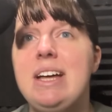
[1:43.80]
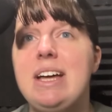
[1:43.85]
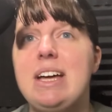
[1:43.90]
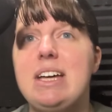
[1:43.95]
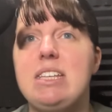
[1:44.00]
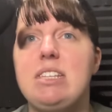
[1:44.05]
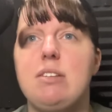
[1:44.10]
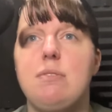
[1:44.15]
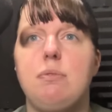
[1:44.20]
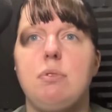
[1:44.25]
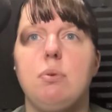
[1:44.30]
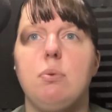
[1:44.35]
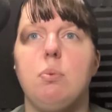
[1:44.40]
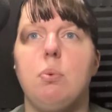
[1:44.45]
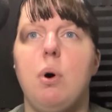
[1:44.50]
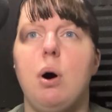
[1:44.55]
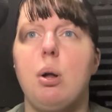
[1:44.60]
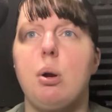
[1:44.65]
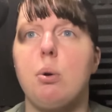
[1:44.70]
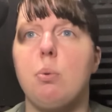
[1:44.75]
as if the
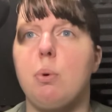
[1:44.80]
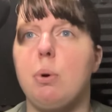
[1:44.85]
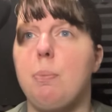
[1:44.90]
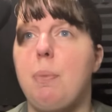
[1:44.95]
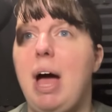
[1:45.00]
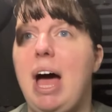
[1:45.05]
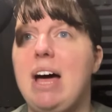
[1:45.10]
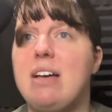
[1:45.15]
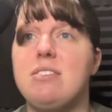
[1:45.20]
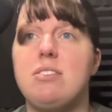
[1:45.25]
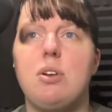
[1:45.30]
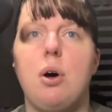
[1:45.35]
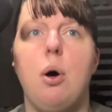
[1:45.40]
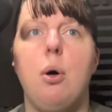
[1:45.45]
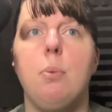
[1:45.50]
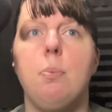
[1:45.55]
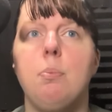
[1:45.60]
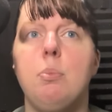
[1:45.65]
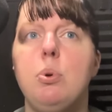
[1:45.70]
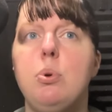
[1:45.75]
water were past
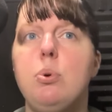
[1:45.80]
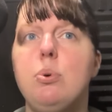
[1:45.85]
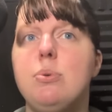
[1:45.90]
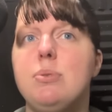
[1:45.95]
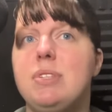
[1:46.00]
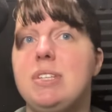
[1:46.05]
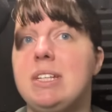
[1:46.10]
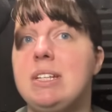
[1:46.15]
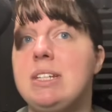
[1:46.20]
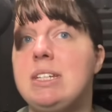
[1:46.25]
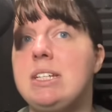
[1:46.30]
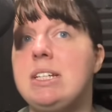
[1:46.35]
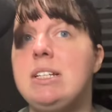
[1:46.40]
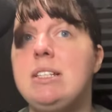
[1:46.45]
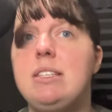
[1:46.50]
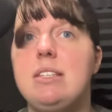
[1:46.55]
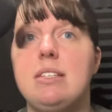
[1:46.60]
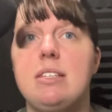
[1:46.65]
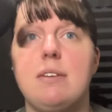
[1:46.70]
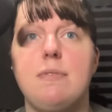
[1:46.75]
all moods and
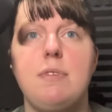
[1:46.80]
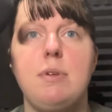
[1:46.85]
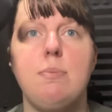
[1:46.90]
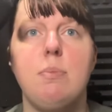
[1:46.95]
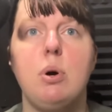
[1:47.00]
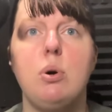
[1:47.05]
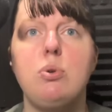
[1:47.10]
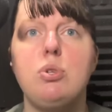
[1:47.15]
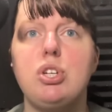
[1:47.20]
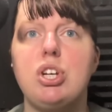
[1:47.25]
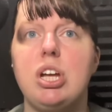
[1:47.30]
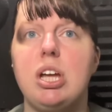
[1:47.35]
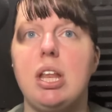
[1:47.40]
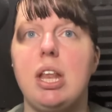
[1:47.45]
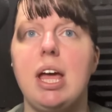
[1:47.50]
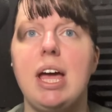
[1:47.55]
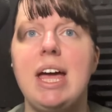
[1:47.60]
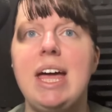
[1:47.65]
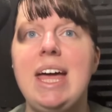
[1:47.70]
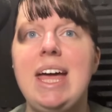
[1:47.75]
tenses of
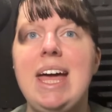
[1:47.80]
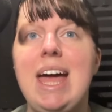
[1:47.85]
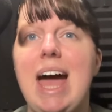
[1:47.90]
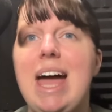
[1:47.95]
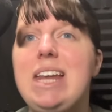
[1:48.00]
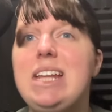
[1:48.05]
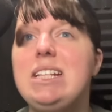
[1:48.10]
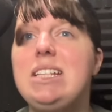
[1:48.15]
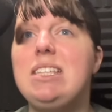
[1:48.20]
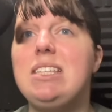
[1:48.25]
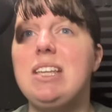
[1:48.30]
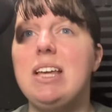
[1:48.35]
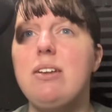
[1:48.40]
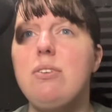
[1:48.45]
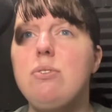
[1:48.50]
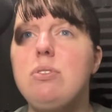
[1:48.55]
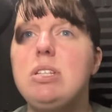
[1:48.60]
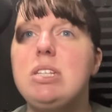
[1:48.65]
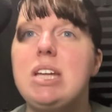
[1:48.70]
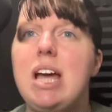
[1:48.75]
emotion, and had
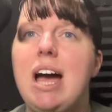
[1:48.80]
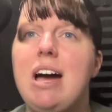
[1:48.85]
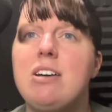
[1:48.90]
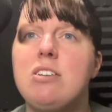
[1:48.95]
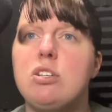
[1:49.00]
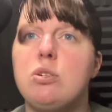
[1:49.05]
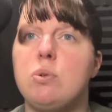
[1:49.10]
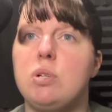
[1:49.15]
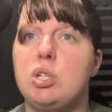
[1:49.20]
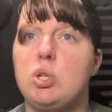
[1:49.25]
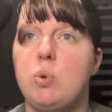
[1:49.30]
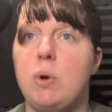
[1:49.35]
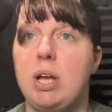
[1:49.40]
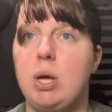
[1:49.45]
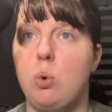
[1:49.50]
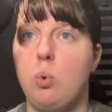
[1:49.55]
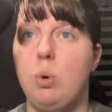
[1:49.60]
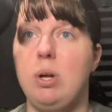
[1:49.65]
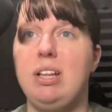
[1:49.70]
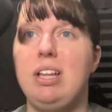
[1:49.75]
settled down to a
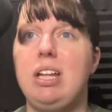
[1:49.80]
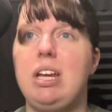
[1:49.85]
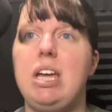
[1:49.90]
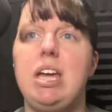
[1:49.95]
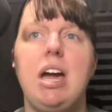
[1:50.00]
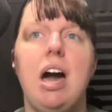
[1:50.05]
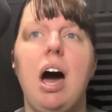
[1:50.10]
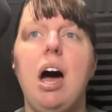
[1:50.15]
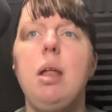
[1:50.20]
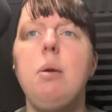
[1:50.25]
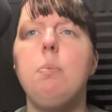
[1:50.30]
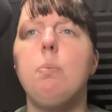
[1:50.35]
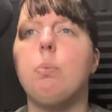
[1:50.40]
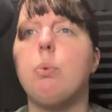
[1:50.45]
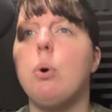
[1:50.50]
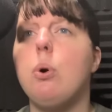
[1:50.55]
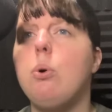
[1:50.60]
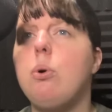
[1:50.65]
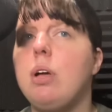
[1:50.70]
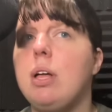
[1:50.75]
tranquillity
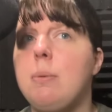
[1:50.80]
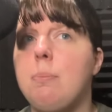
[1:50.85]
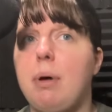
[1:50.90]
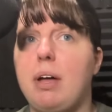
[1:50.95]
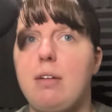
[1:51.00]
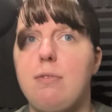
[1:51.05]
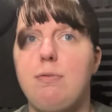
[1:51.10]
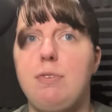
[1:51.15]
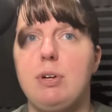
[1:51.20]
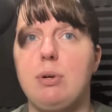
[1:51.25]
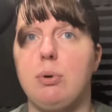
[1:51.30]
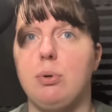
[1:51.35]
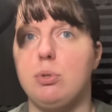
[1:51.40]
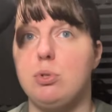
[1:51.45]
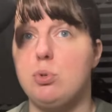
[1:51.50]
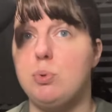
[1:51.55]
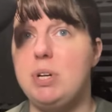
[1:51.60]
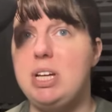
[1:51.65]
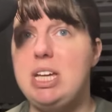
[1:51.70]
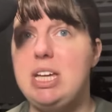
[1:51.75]
unbroken by fickle
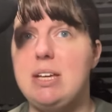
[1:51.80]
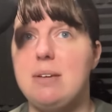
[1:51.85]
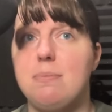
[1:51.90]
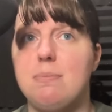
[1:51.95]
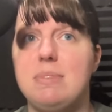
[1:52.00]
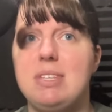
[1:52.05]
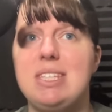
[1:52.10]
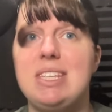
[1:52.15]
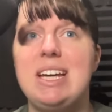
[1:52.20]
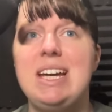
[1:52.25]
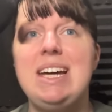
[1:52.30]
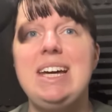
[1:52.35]
dreams.